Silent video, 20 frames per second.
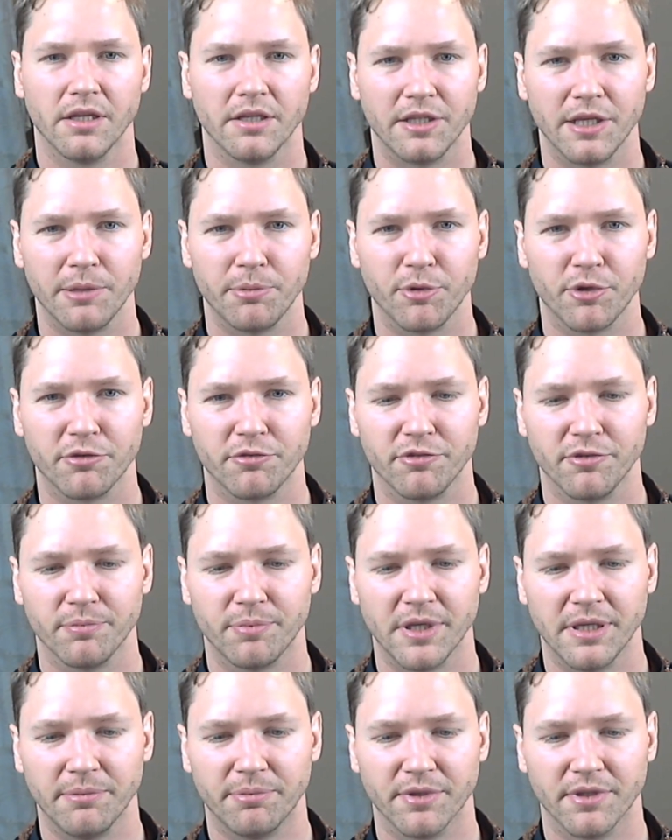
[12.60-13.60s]
Dear beautiful
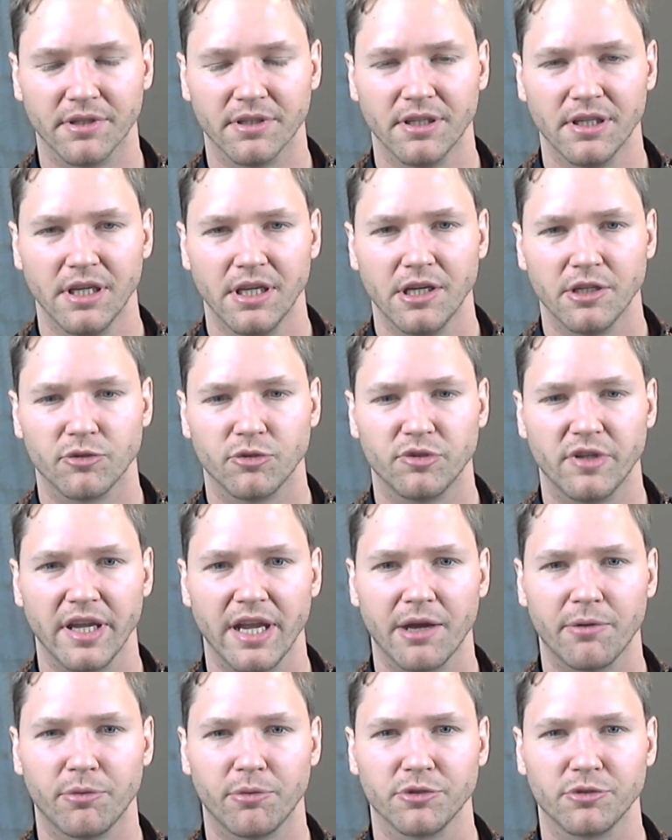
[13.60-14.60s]
people, today I
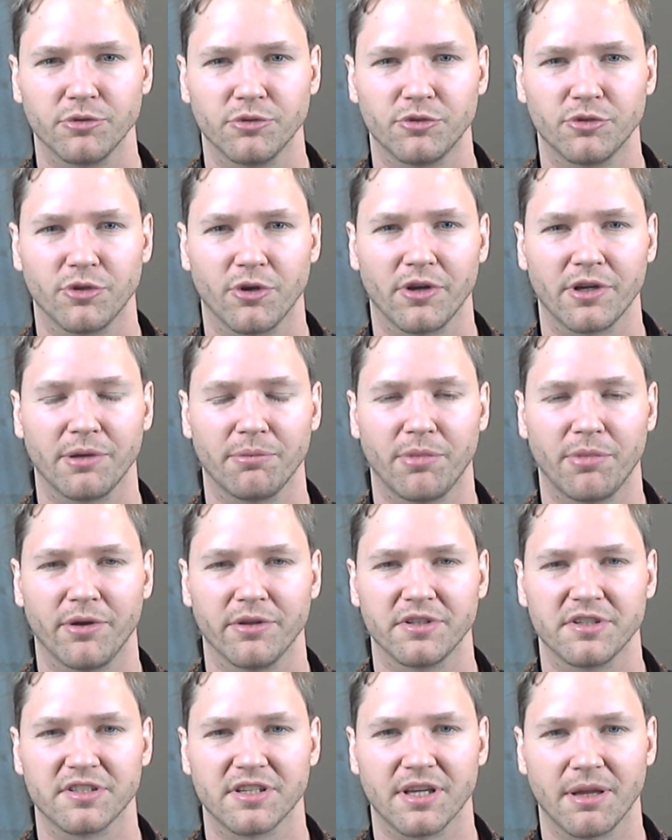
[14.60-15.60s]
want to talk
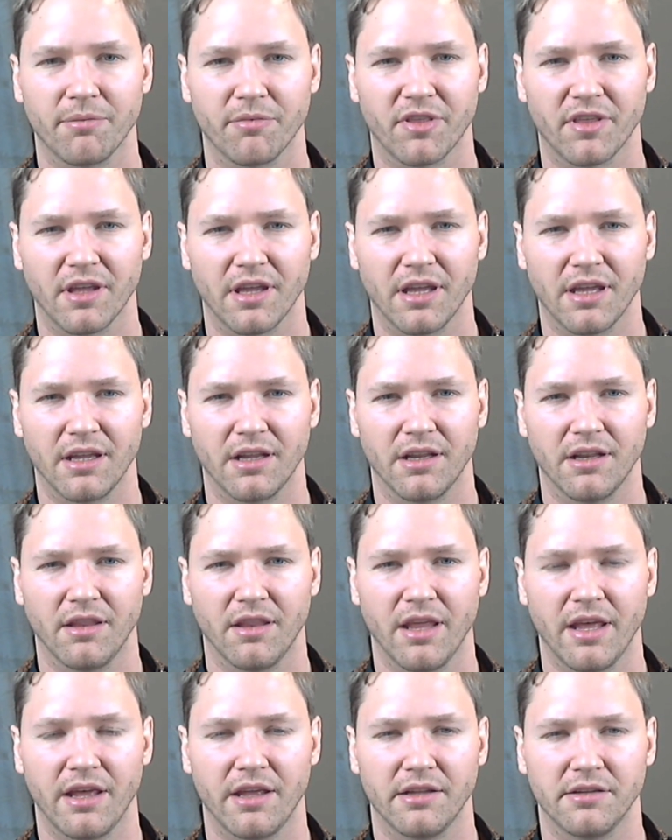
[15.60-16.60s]
about something
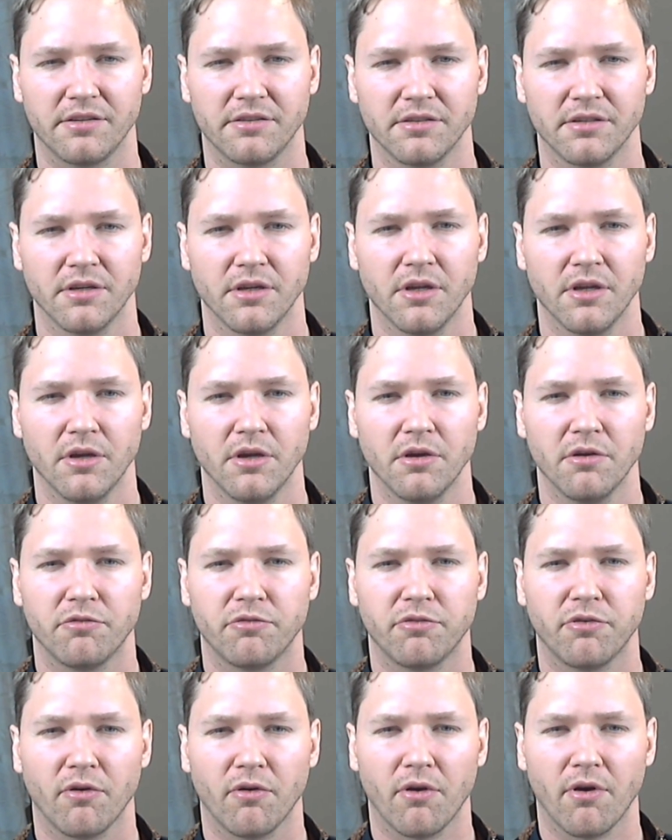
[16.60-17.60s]
that
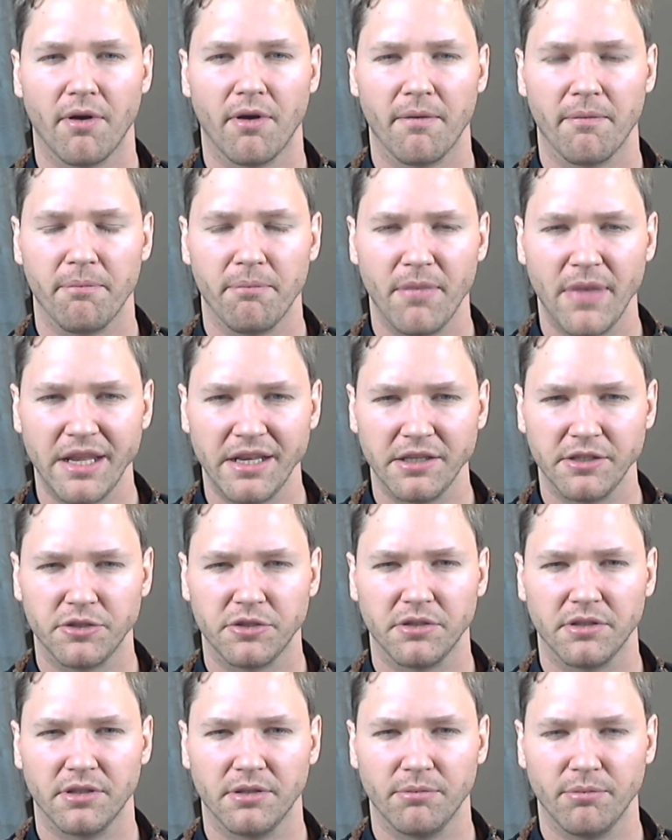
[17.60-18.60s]
for
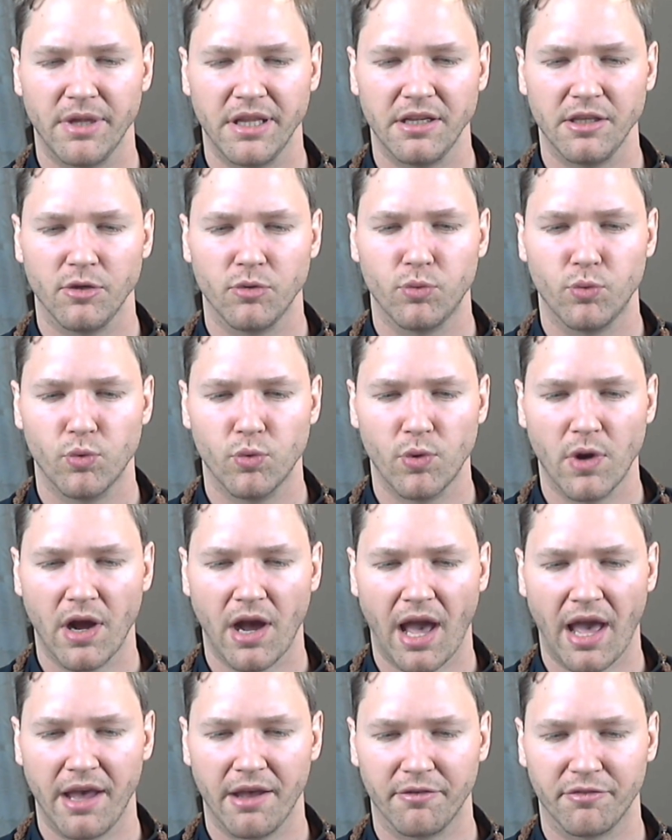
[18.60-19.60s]
many who
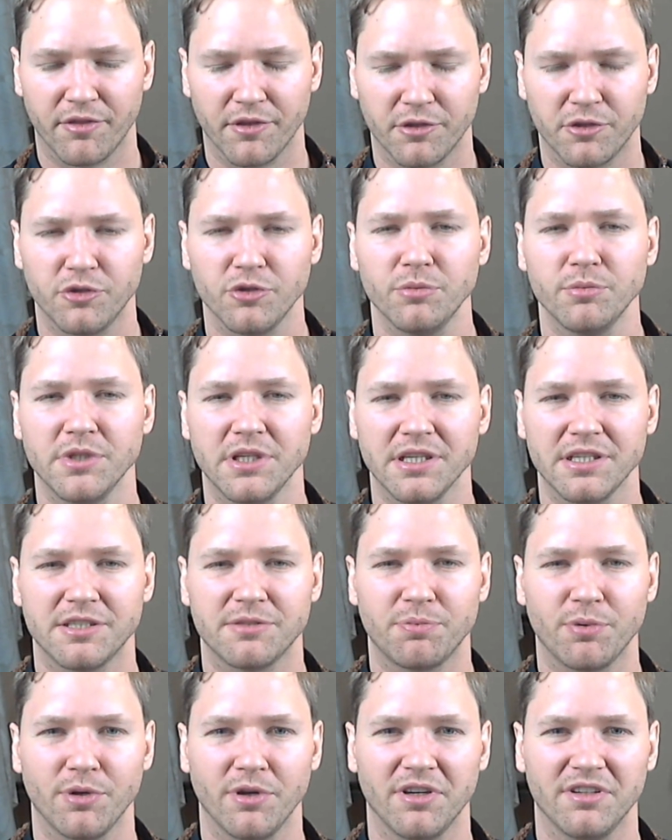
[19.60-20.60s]
have the human
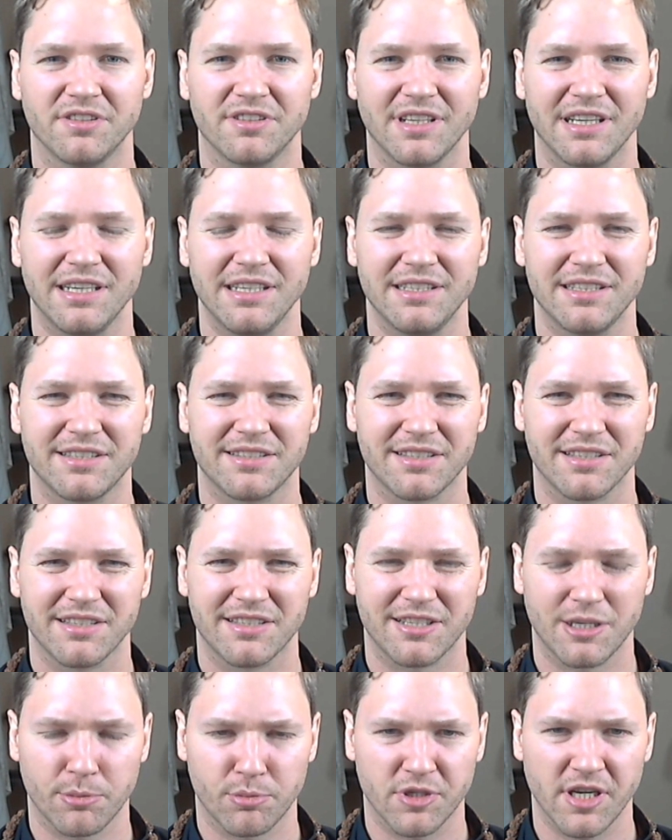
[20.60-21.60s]
experience is
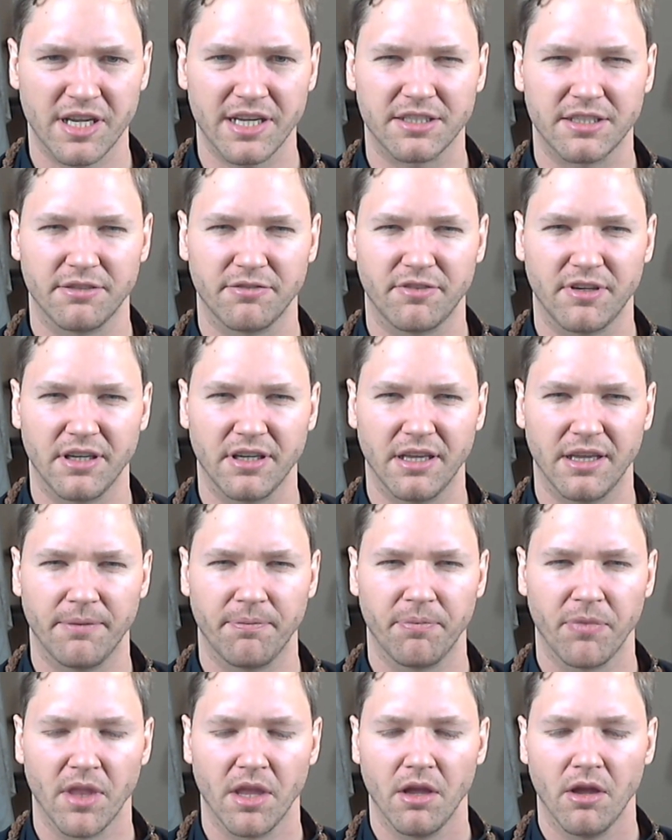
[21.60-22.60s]
subjectively
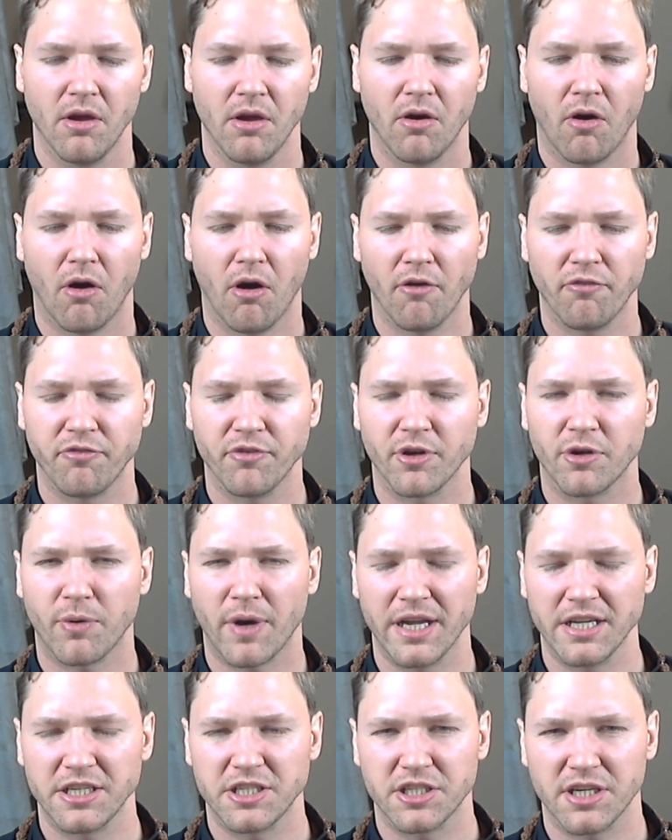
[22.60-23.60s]
often
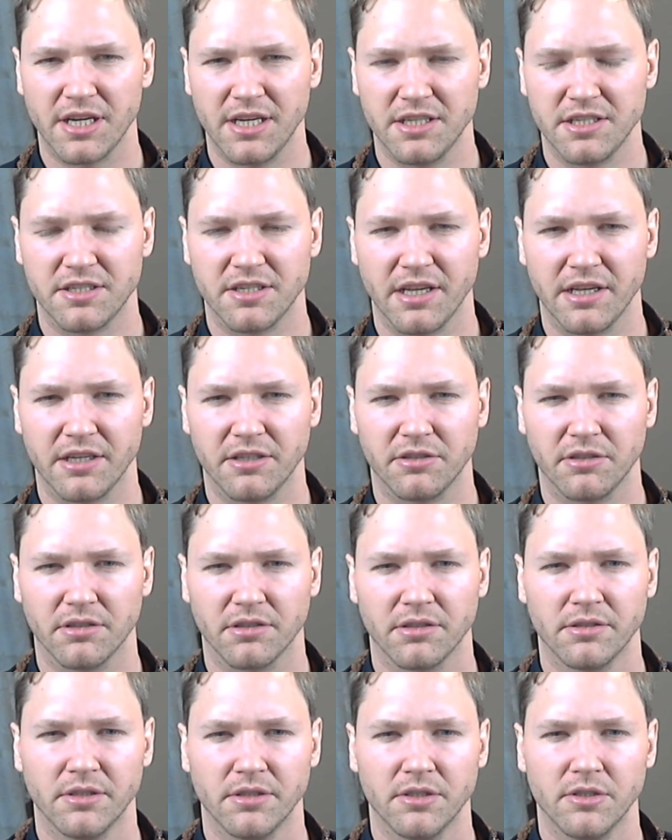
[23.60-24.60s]
quite challenging
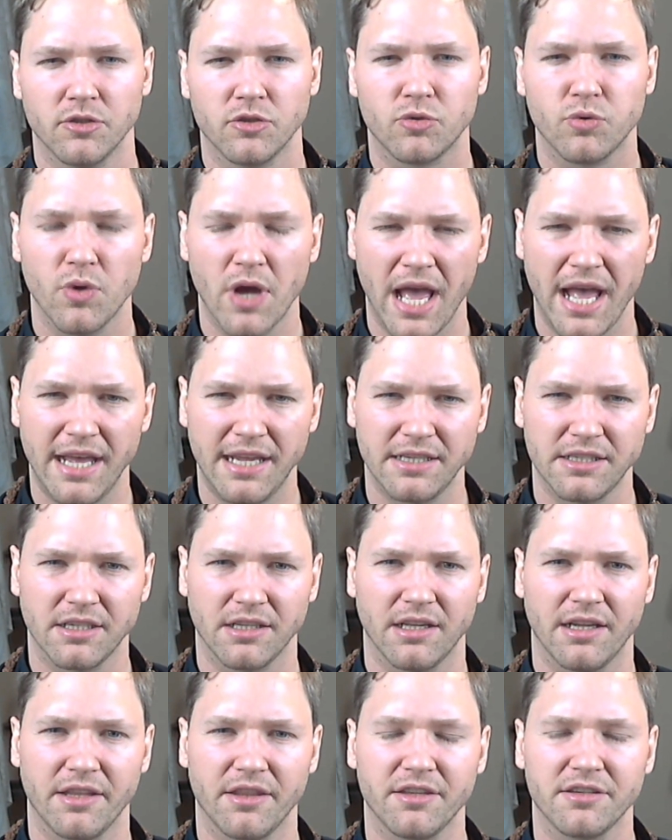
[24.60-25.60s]
to handle,
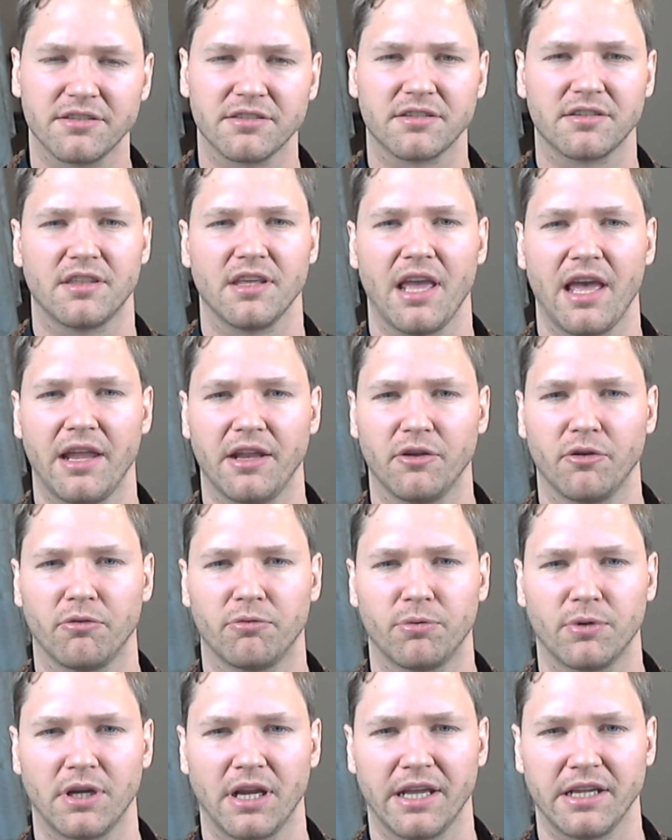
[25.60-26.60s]
and this is the end of
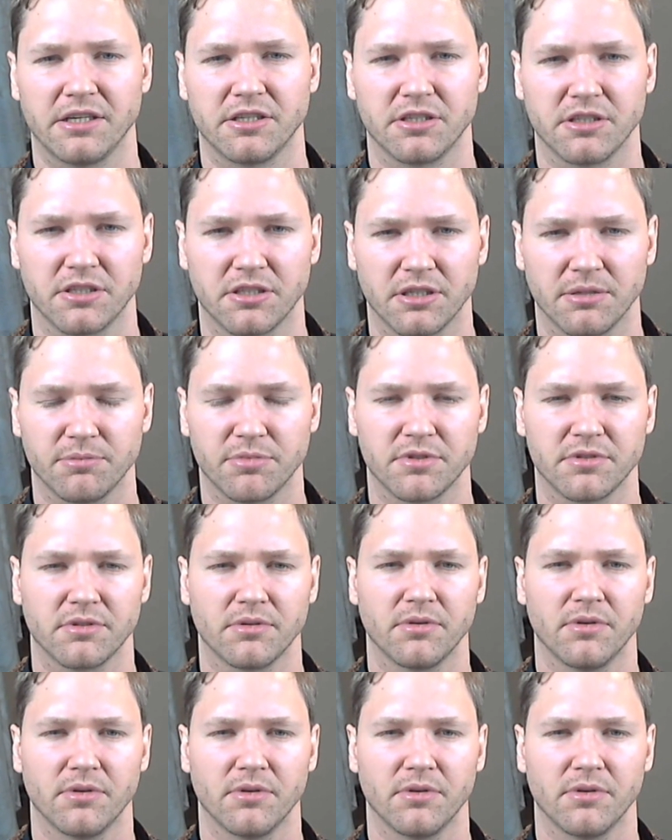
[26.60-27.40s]
relationships.